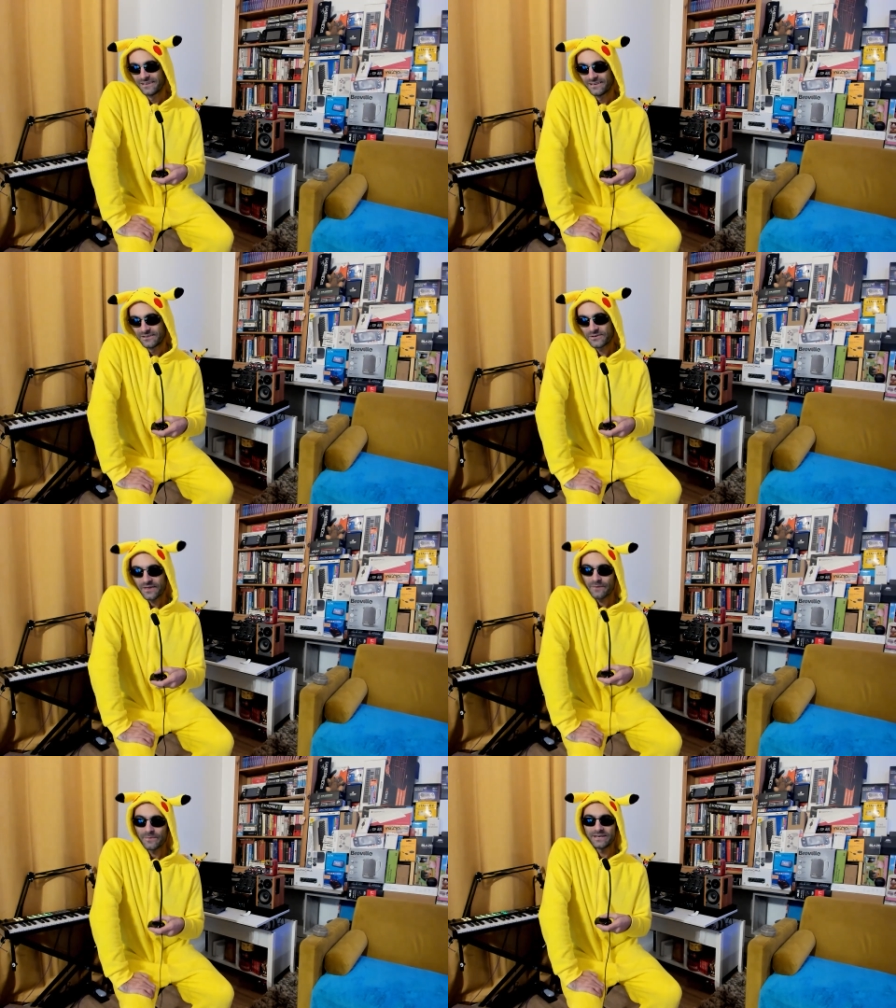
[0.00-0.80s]
So
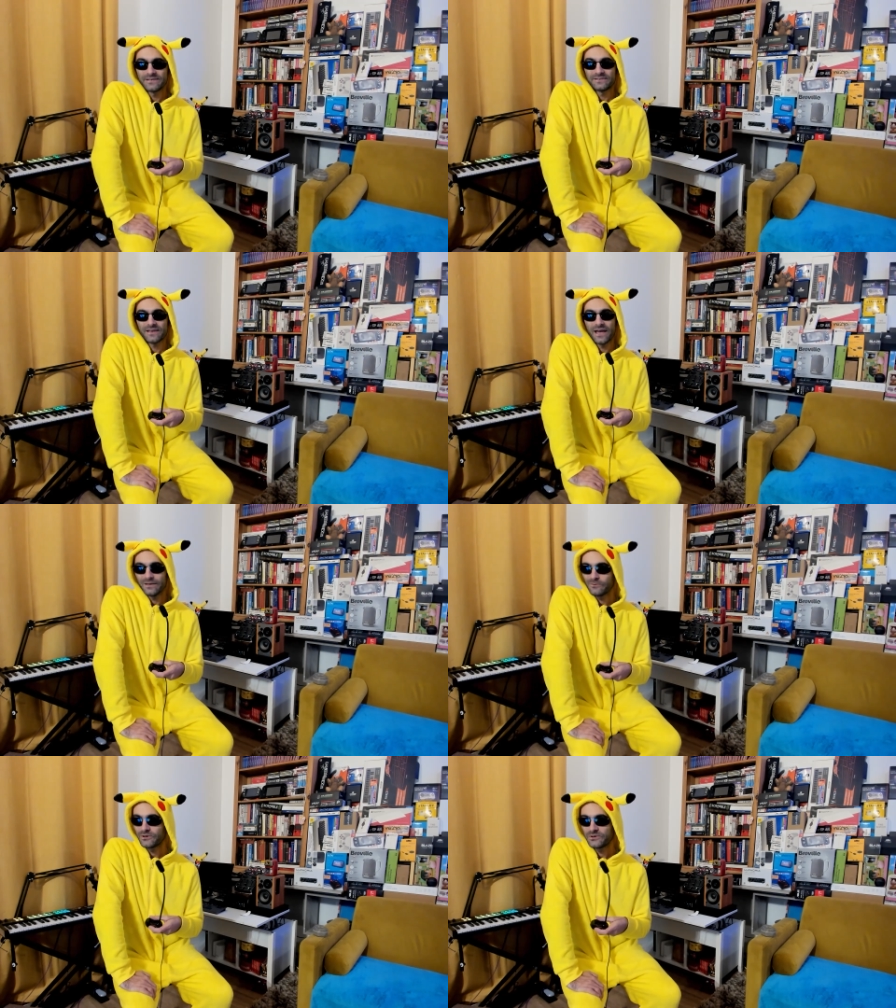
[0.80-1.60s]
that means
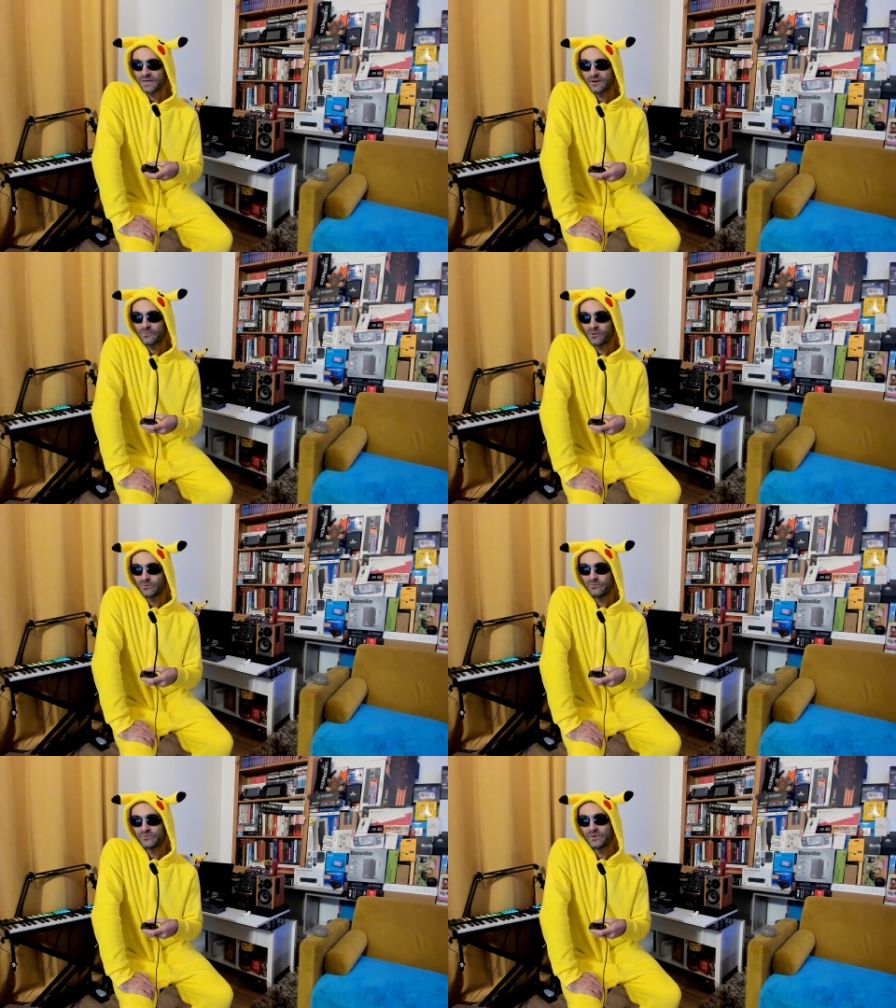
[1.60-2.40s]
anyone who's had a
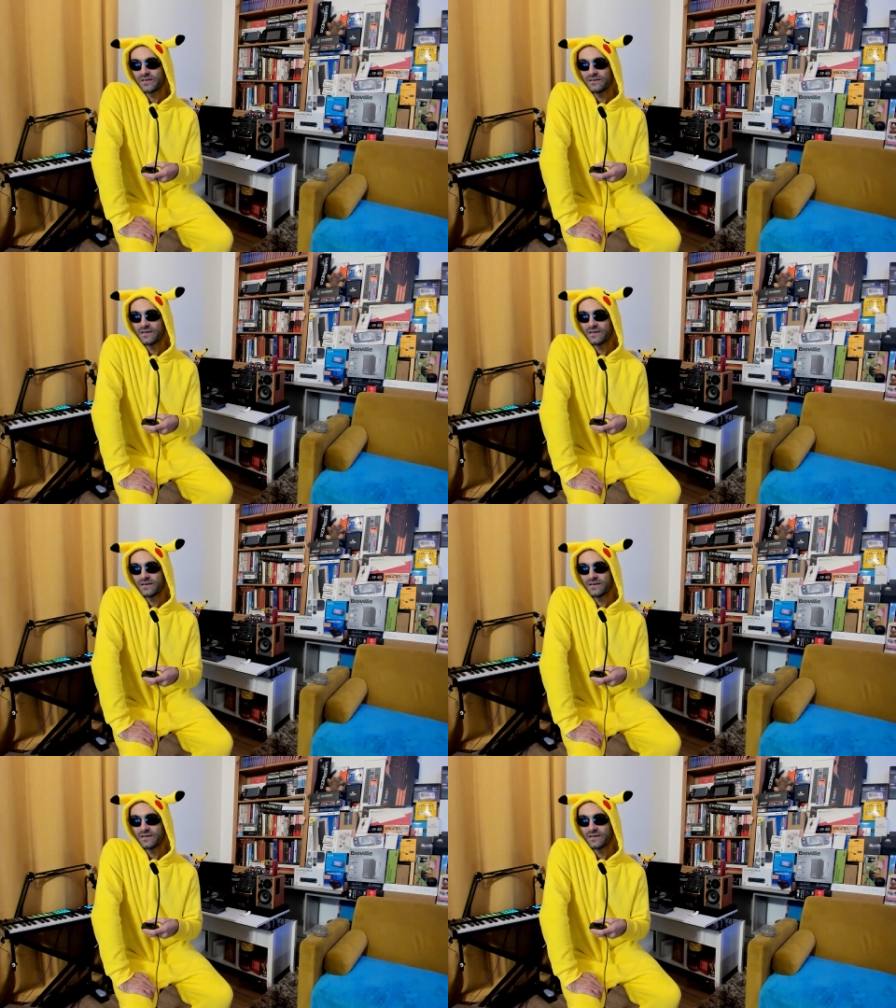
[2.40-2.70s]
problem with me